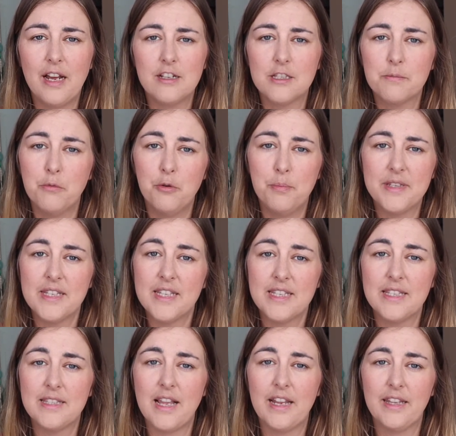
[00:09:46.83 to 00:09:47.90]
and small
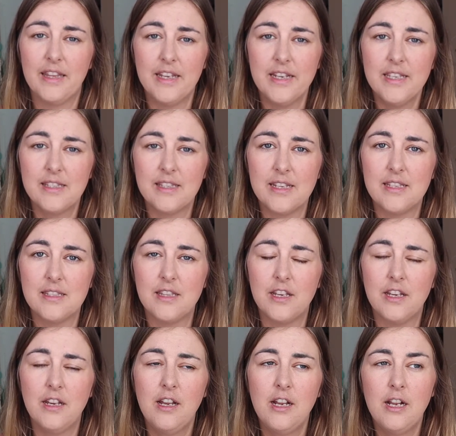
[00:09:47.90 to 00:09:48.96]
businesses like this, is
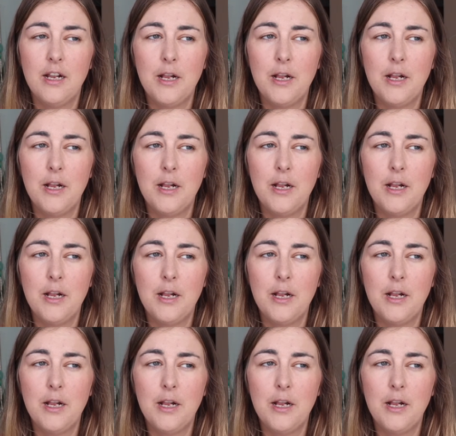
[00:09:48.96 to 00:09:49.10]
that